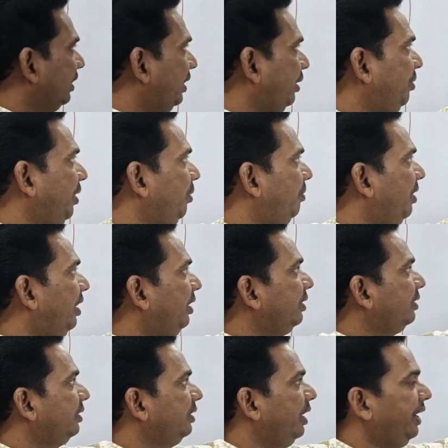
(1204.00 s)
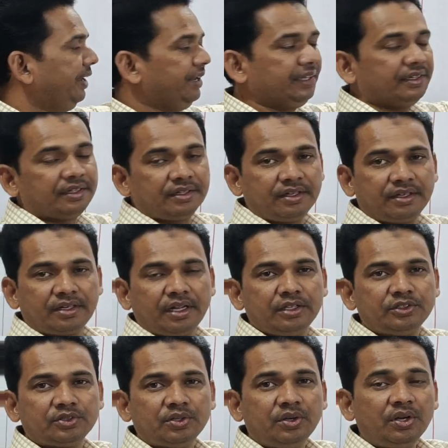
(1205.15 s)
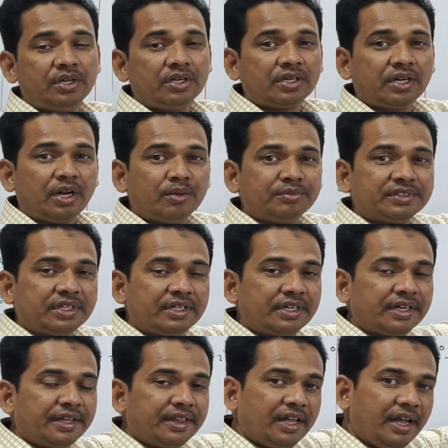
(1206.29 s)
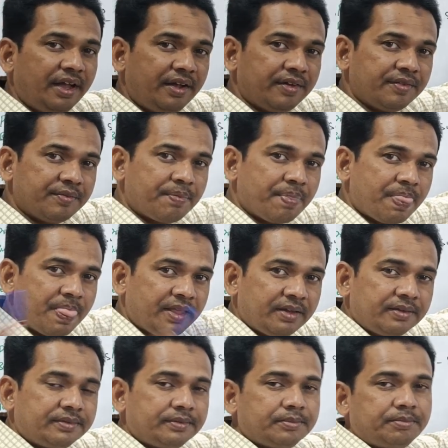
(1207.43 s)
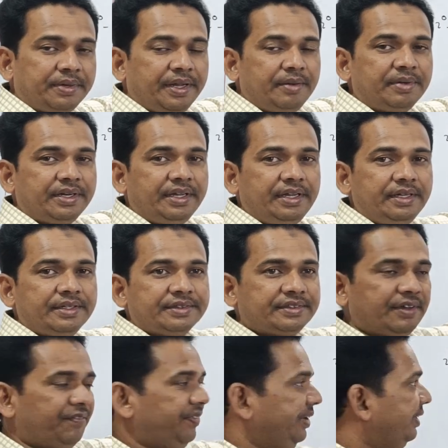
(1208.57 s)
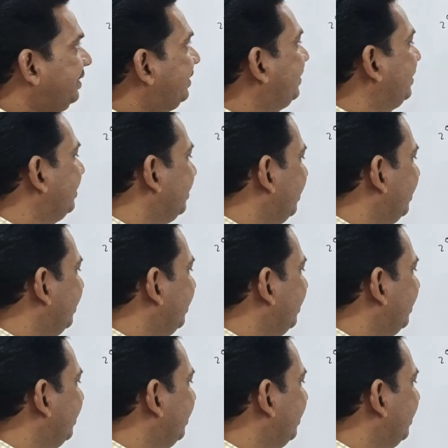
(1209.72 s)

Triple bond ein, that also comes under in the primary suffix.